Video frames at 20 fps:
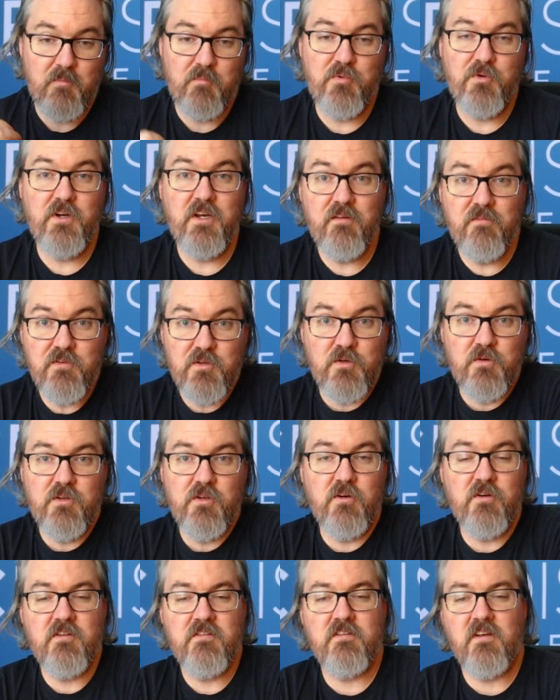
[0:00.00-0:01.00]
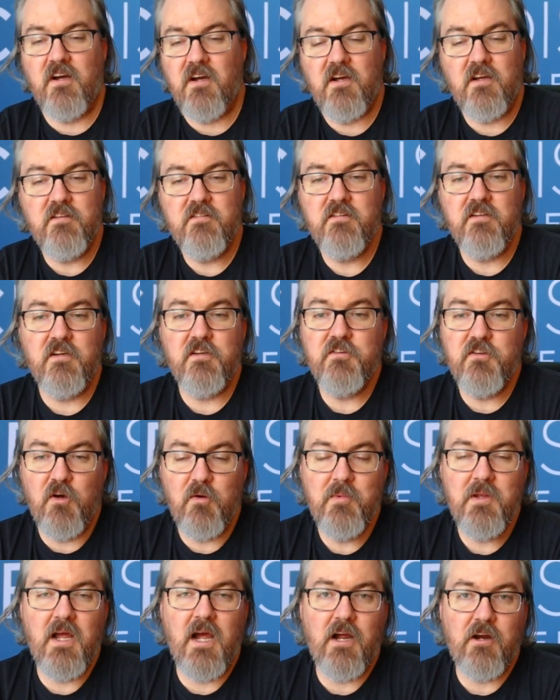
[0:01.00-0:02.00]
Preview your designs in
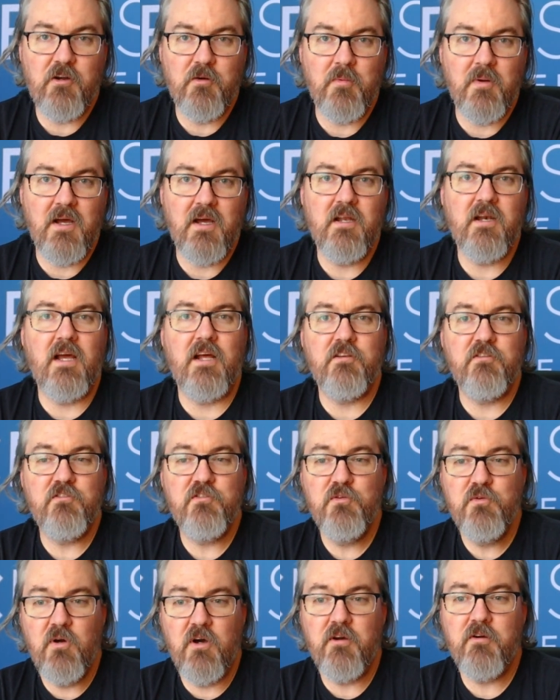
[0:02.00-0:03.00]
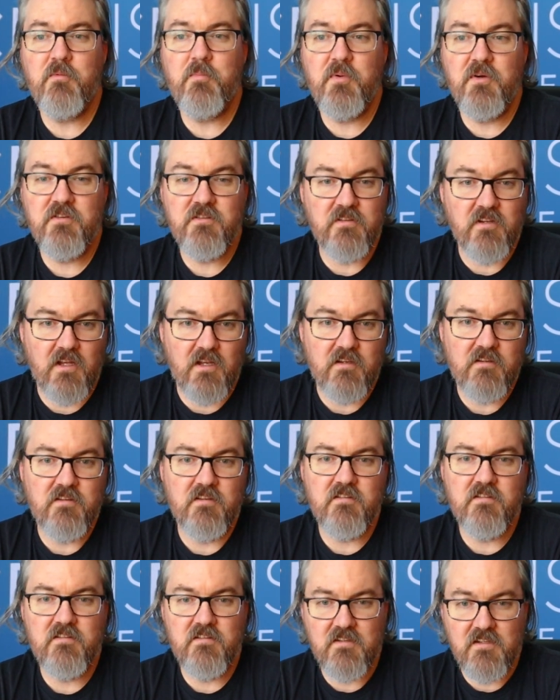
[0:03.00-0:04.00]
Adobe Acrobat at 200%
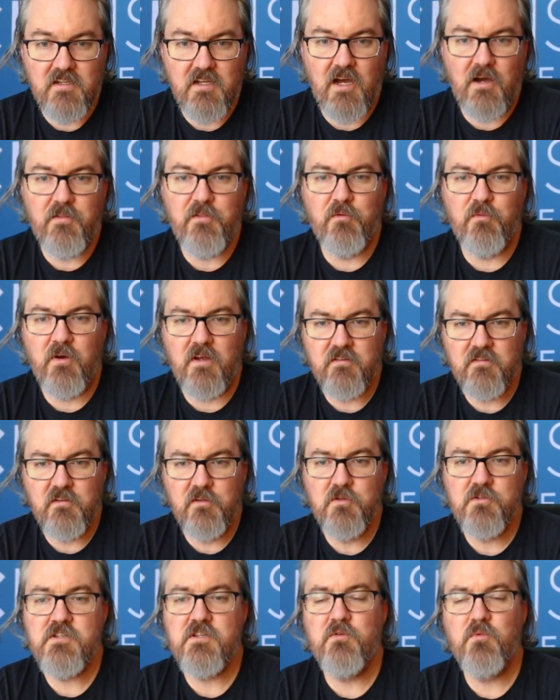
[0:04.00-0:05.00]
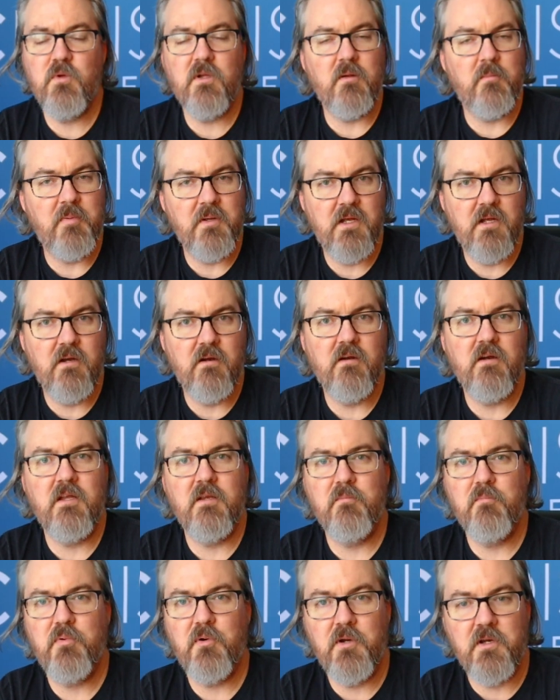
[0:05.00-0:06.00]
to see how the resolution will appear
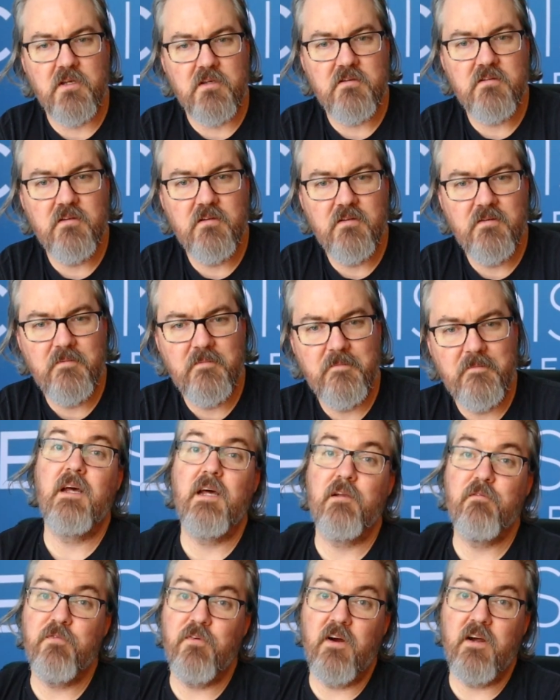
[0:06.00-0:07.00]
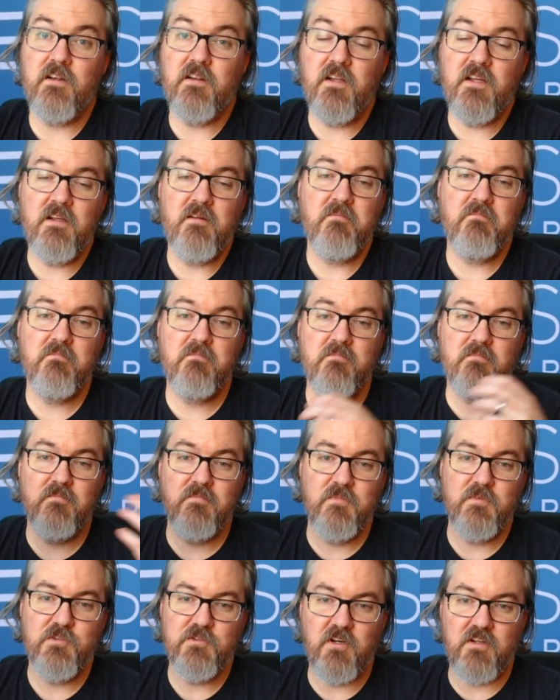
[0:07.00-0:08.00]
in print. And finally,
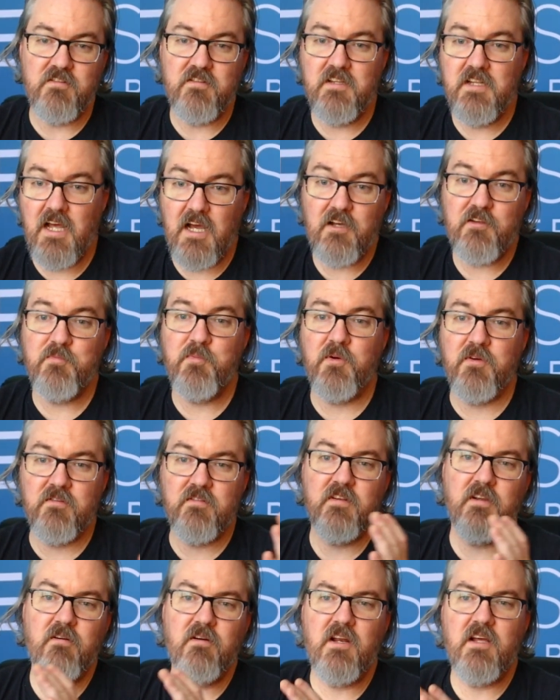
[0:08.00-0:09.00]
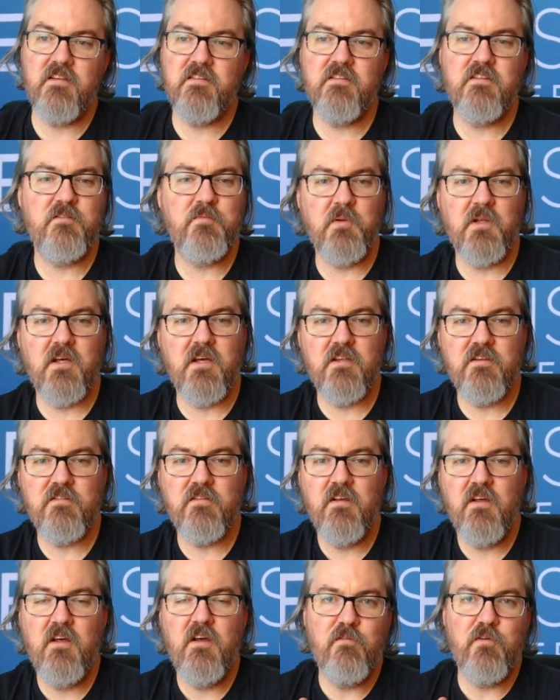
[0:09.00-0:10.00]
trust the experts here at Ace Displays
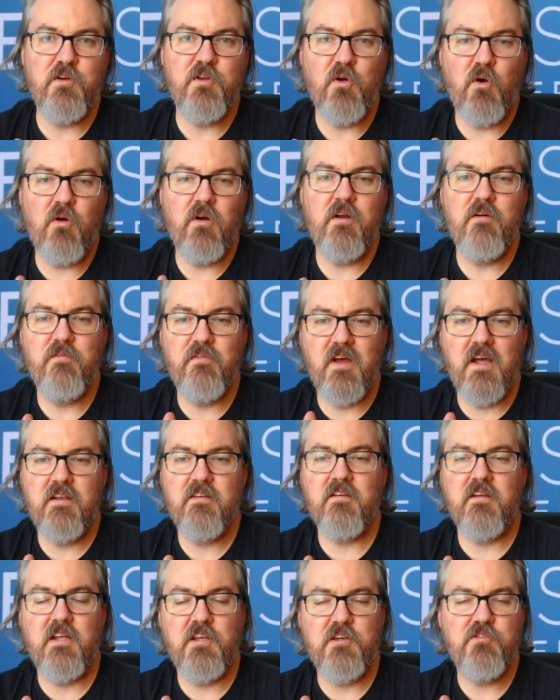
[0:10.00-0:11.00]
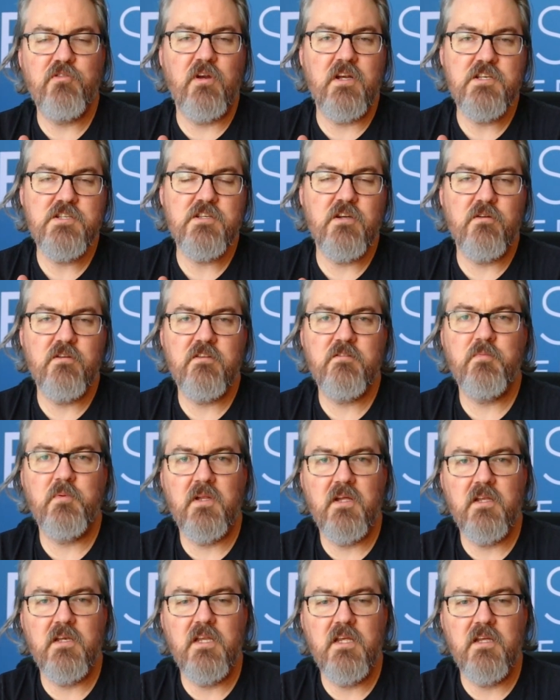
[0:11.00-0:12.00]
for your event and trade show
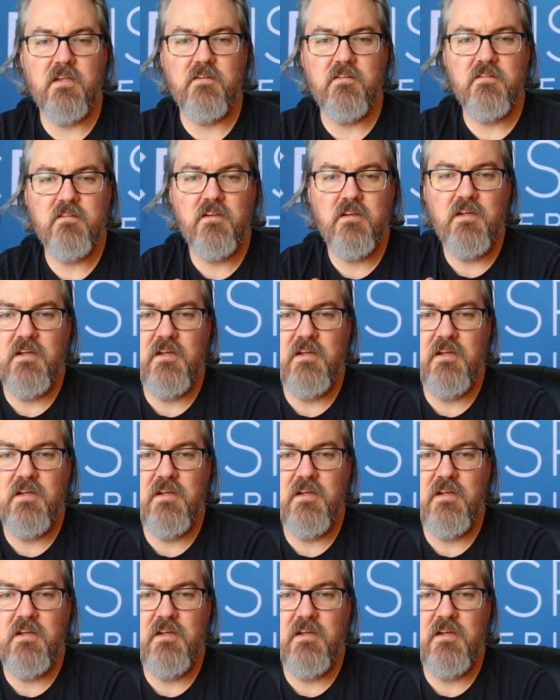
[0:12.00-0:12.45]
display needs.